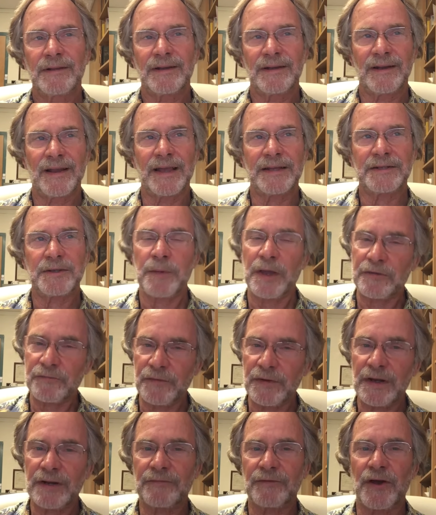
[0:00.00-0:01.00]
liked to make
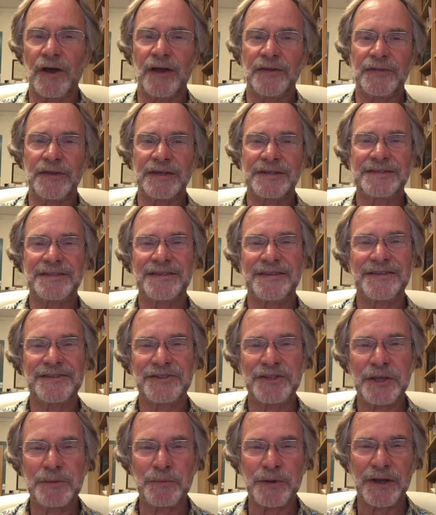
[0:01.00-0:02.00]
fun of Gothics, the
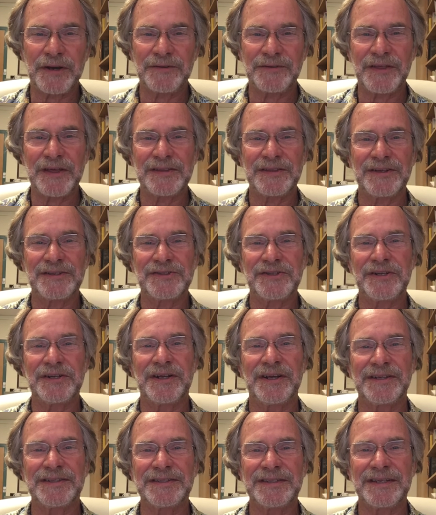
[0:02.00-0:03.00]
same kind of thing that she
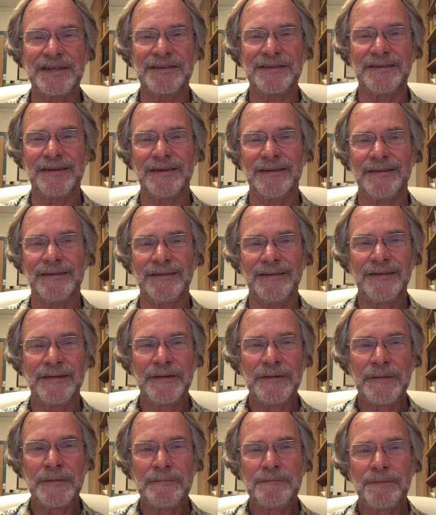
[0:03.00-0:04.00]
does in
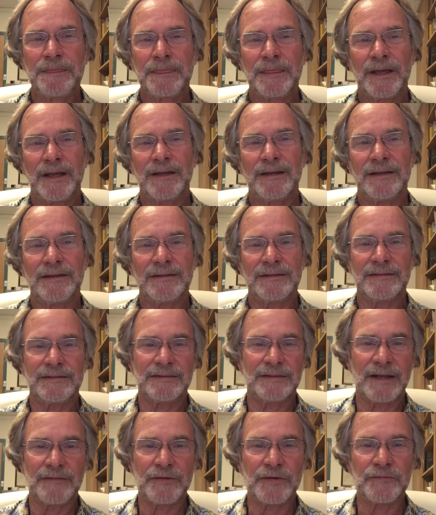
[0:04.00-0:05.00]

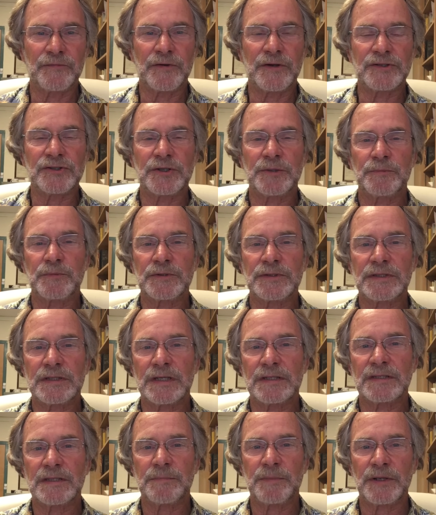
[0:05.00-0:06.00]
Love and Friendship with
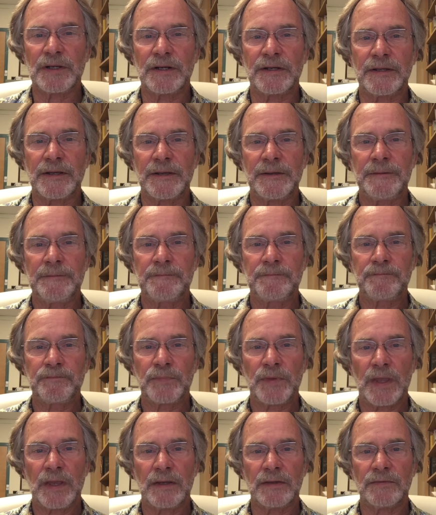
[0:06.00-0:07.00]
Sensibility
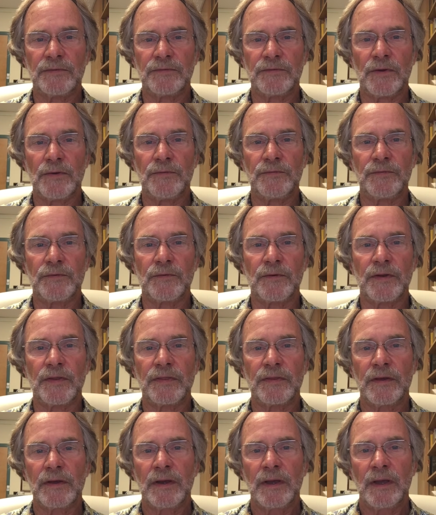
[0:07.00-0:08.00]
and so forth.
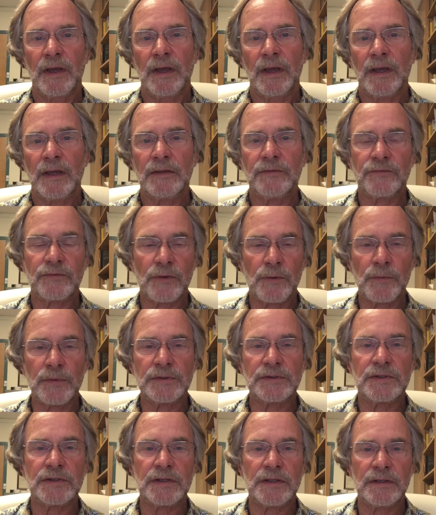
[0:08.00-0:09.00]
And so
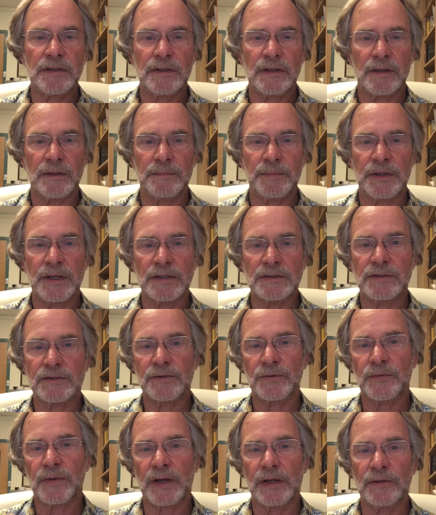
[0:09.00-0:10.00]
when she begins
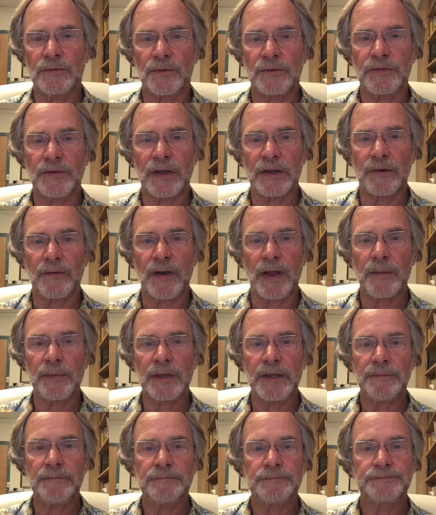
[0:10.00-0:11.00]
to write Northanger
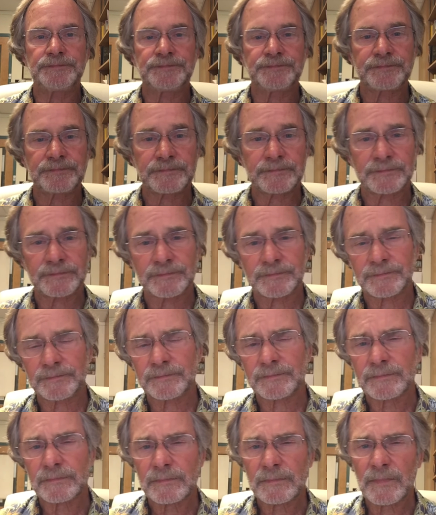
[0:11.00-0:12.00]
Abbey,
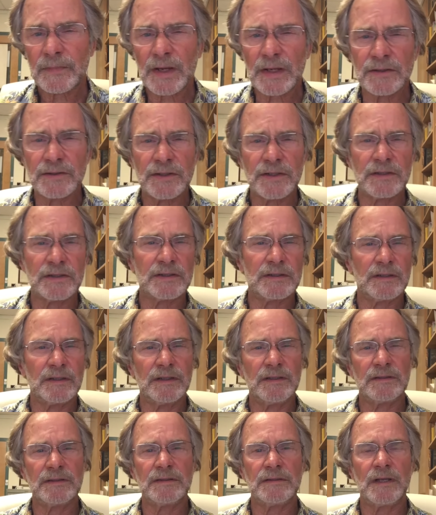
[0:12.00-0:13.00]
she's
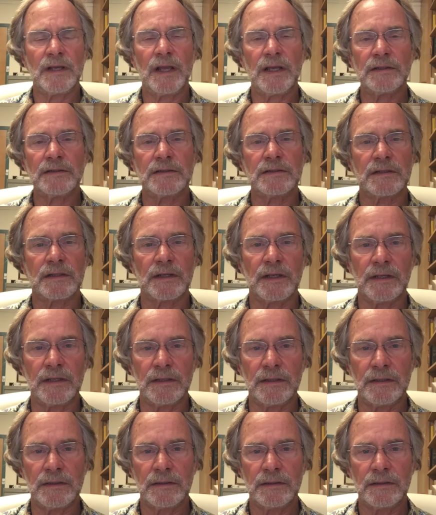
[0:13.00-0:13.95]
intensely,